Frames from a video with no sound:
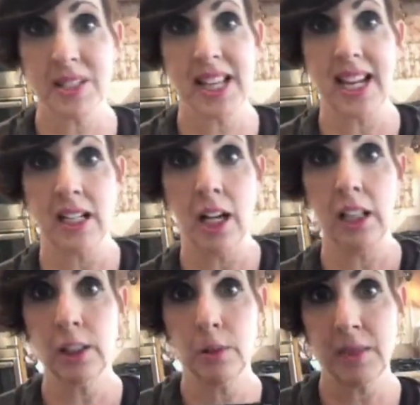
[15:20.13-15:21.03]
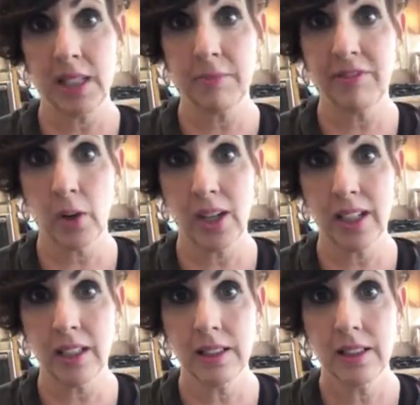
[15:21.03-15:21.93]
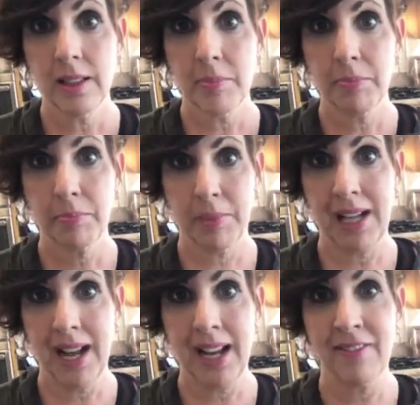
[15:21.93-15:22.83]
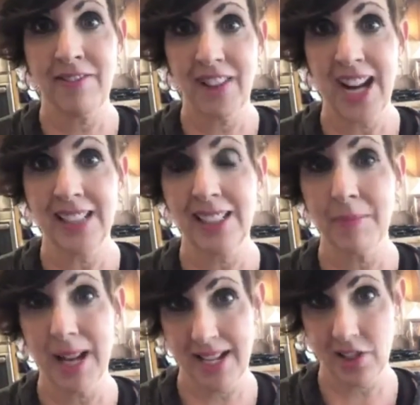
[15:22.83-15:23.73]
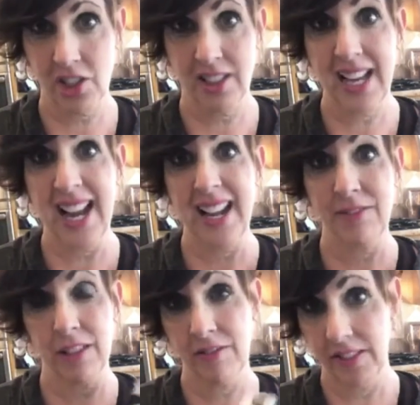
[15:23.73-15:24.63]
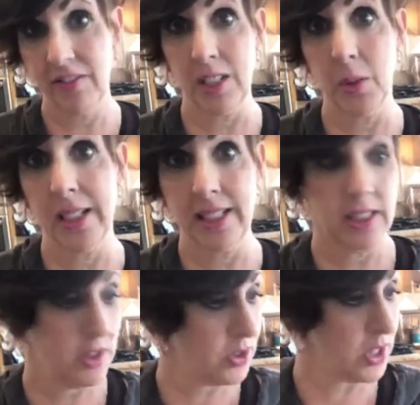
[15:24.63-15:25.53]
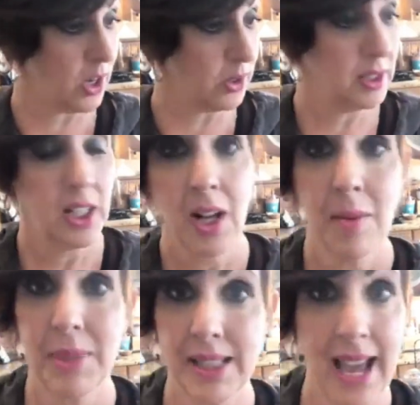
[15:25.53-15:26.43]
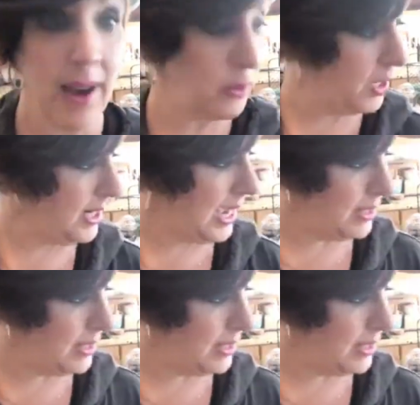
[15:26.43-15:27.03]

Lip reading: saying aluminum foil, but I have finally mastered that after 51 years. So, but that one I